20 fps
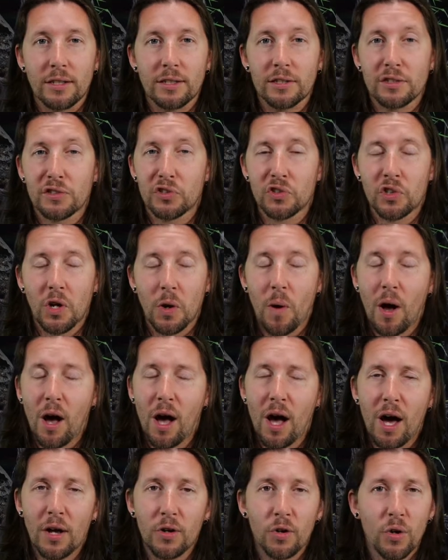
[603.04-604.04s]
just so
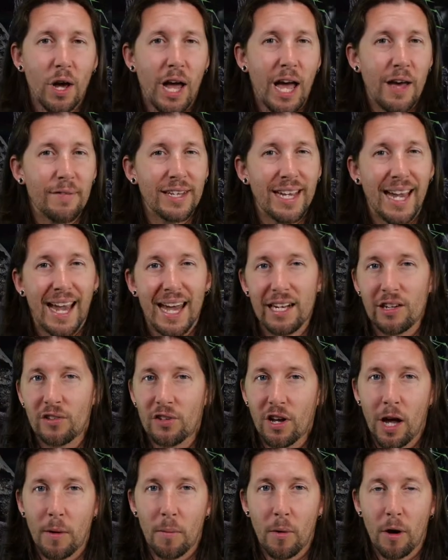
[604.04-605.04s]
hard, not having any
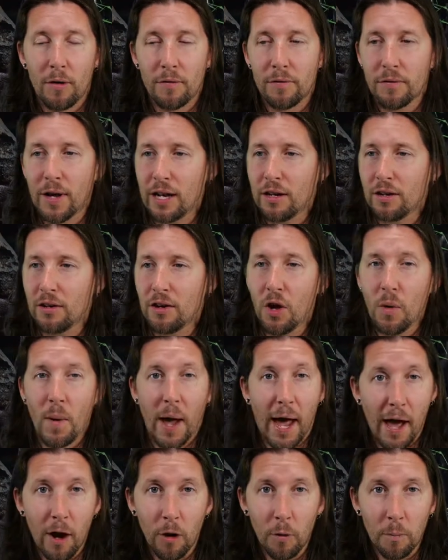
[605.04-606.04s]
time off, had no
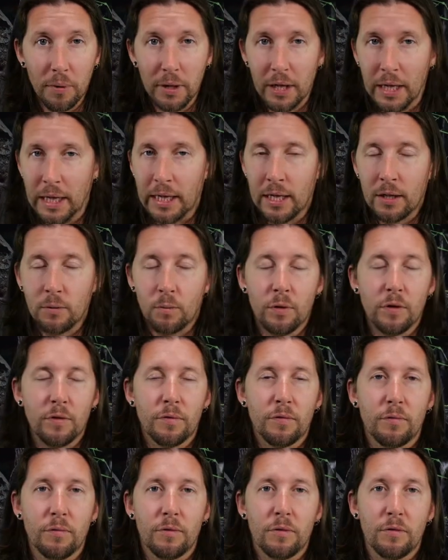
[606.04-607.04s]
help
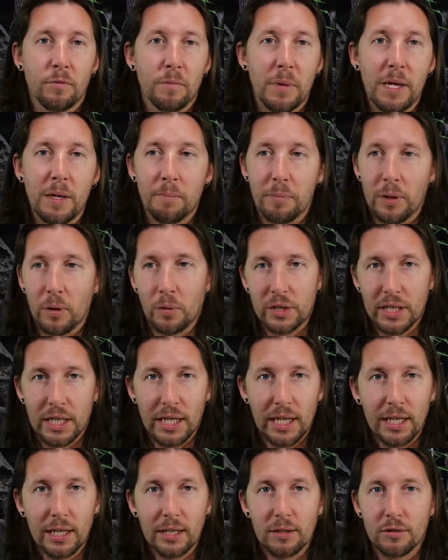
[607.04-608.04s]
with me
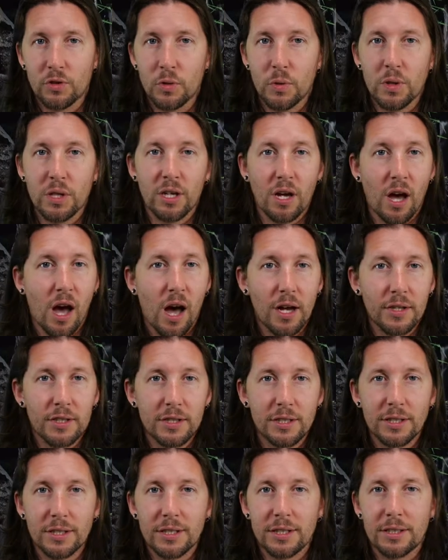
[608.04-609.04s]
building and doing the
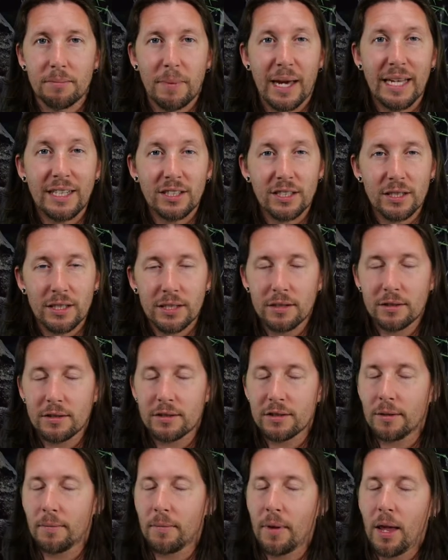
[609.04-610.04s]
garden and
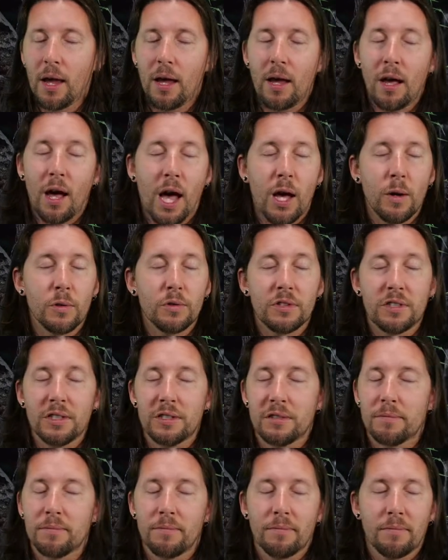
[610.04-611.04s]
maintenance. And I was
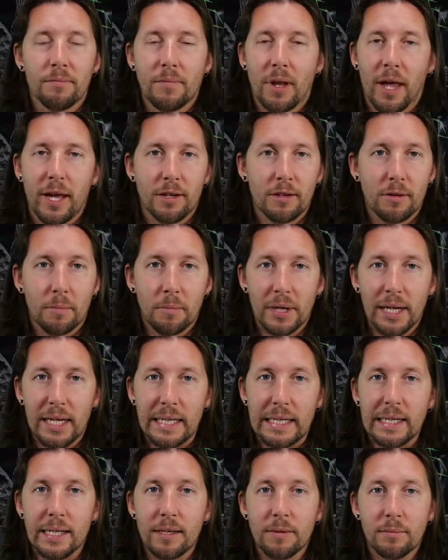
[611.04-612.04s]
just like
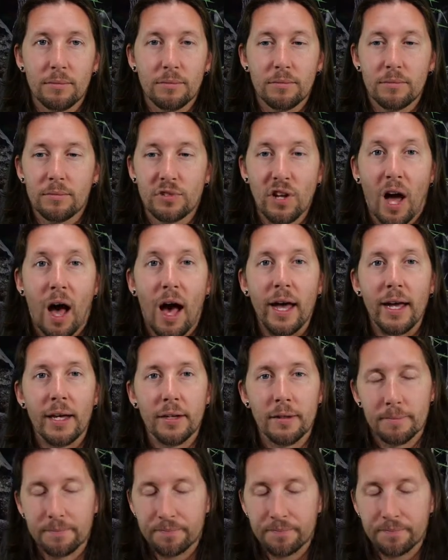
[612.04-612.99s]
completely tired,